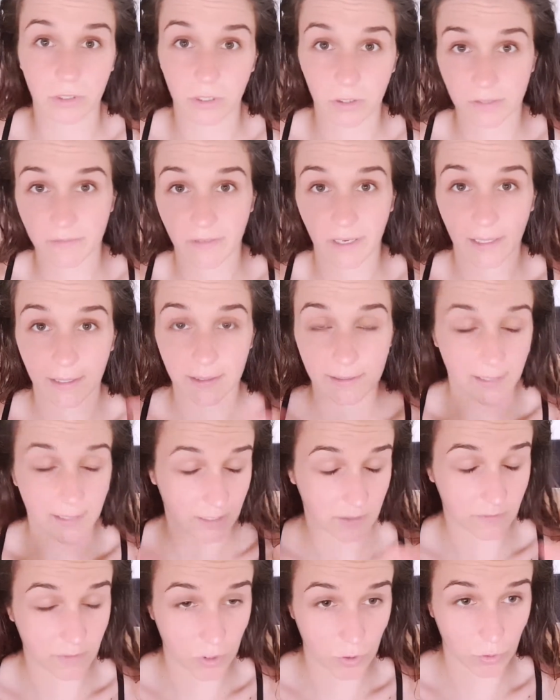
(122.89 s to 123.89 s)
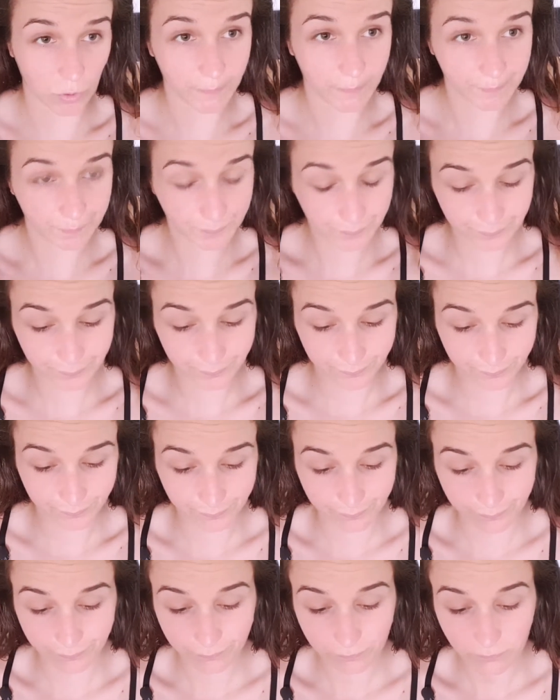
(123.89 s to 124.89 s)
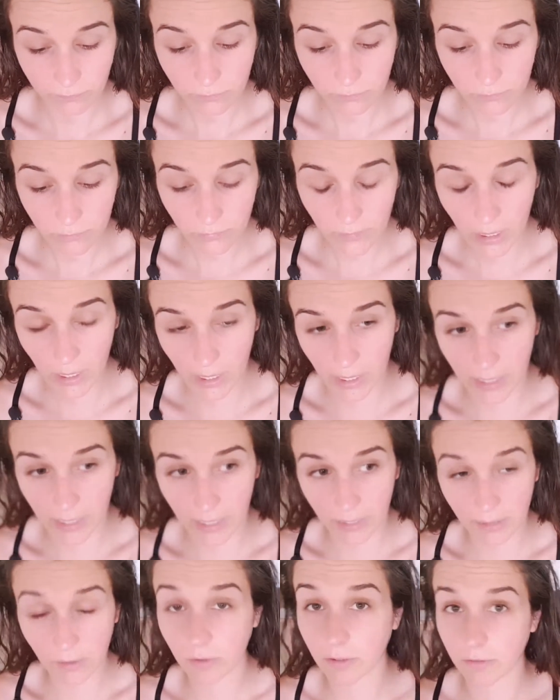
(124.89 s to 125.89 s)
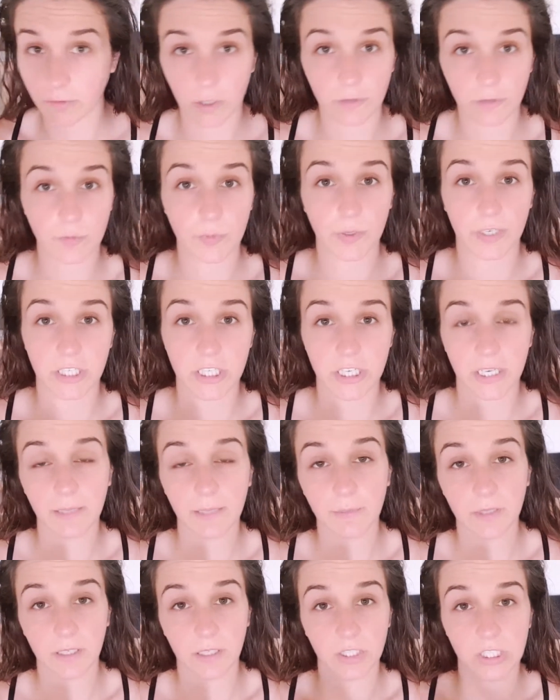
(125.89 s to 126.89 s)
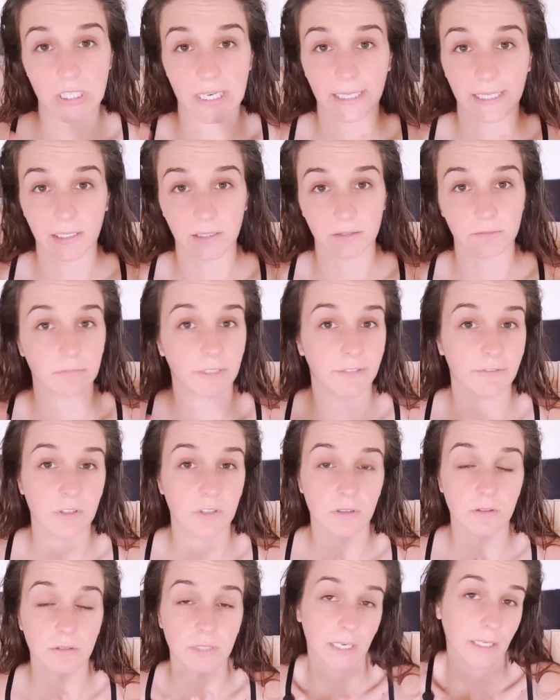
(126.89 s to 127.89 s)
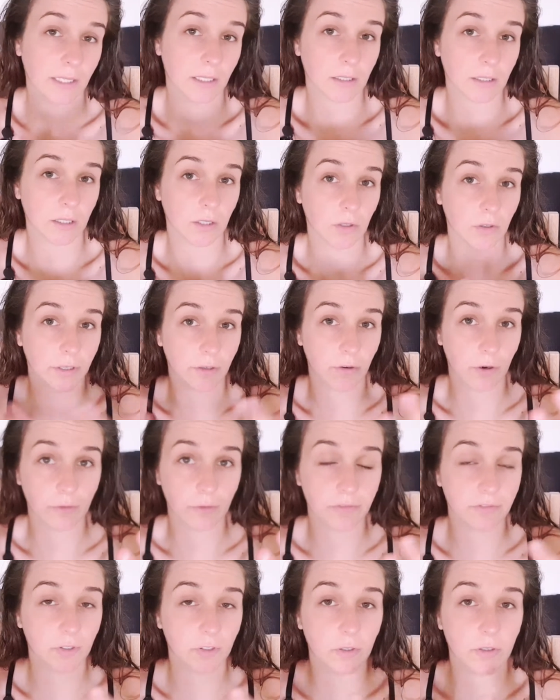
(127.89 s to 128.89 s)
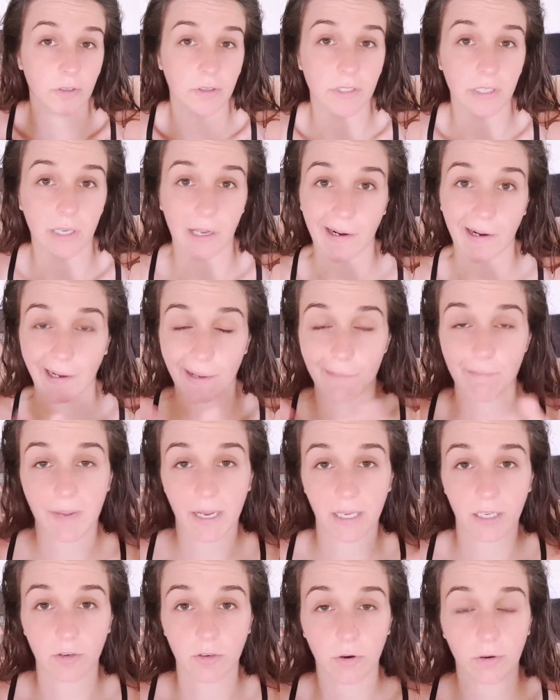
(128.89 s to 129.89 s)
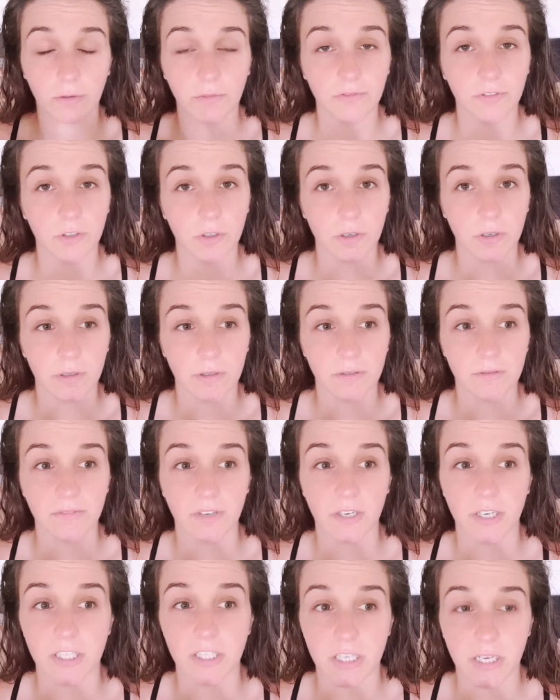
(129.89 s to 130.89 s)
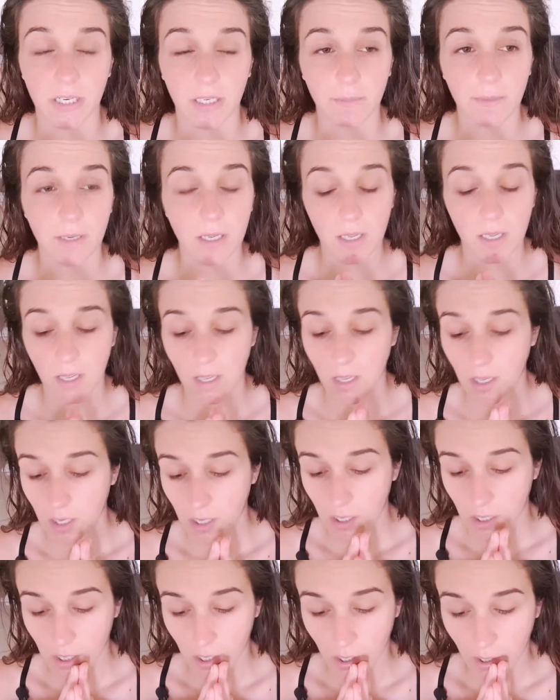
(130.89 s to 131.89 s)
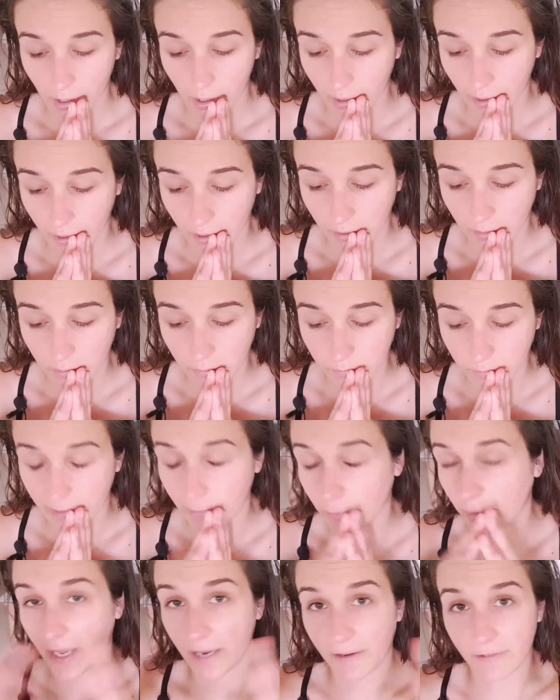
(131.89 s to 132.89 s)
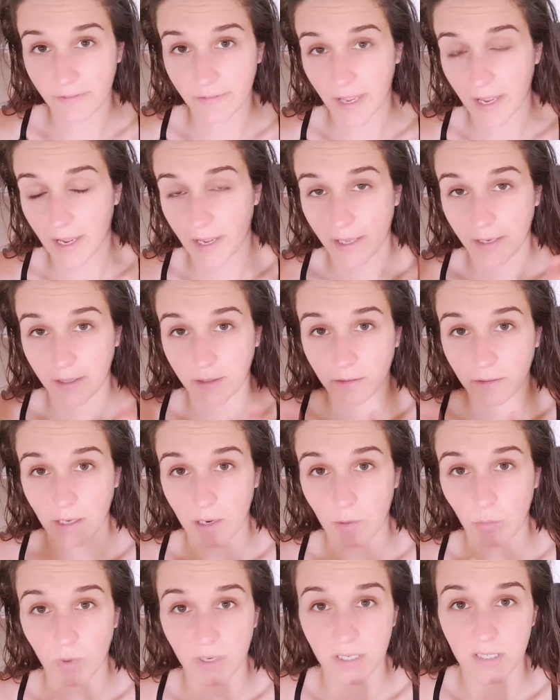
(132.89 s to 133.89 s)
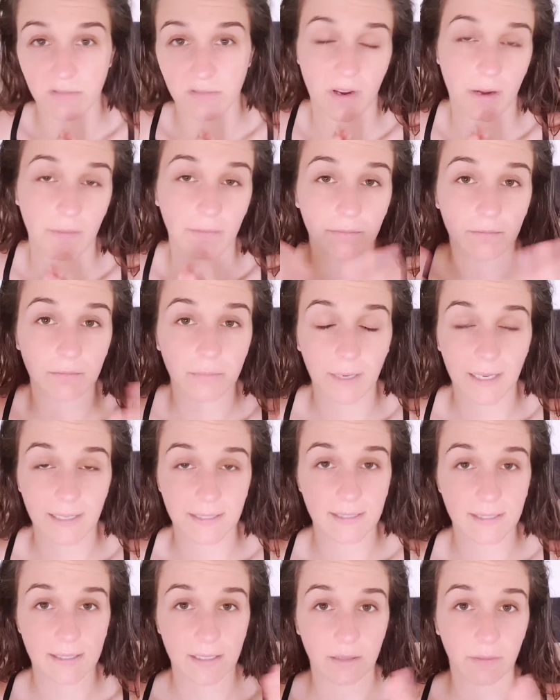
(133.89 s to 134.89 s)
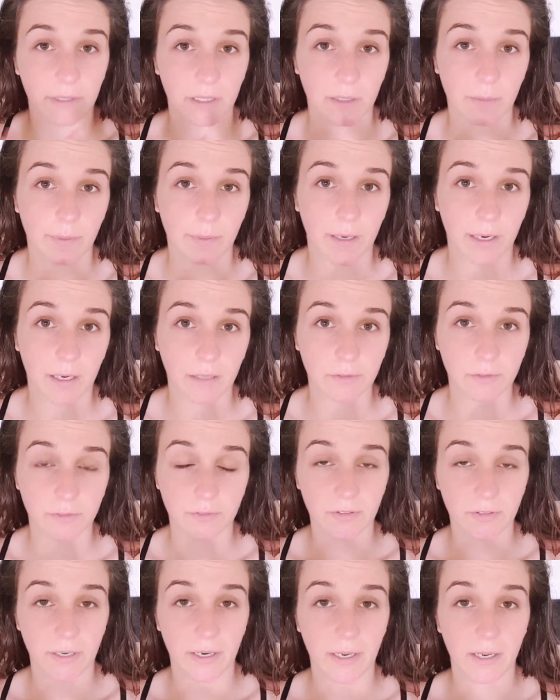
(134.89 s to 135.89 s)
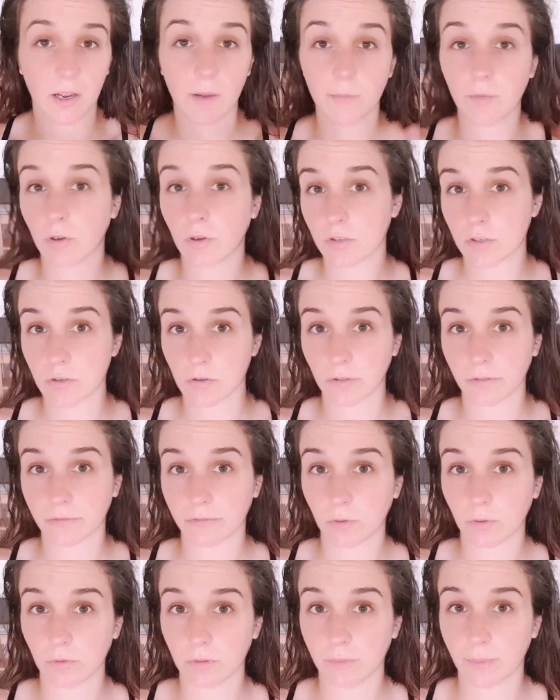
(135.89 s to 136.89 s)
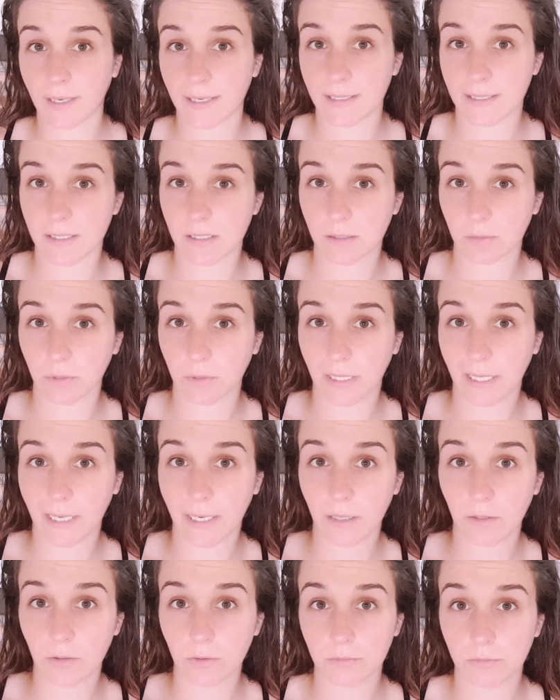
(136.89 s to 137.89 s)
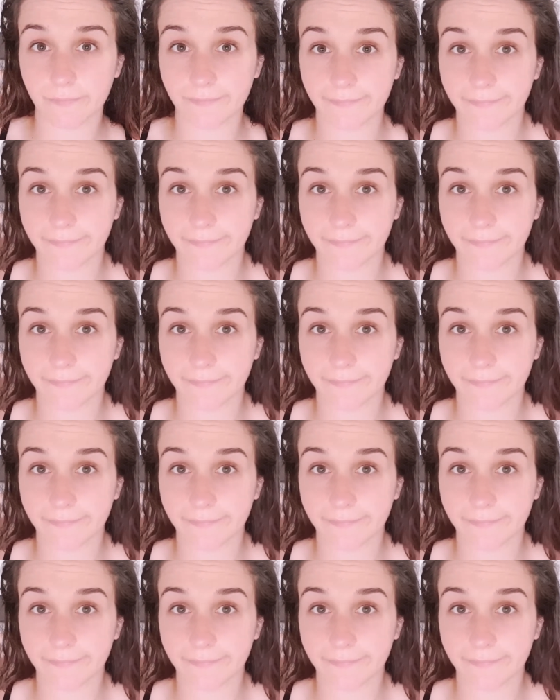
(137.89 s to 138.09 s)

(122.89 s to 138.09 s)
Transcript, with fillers: Las Vegas, that's for sure. And on the road, it's pretty cheap. You take if you take a lot of your own food, you kind of like make your own food, very cheap. Um, and we had a van, and we just found places that we could park for free. I'm not sure if all the places were legal.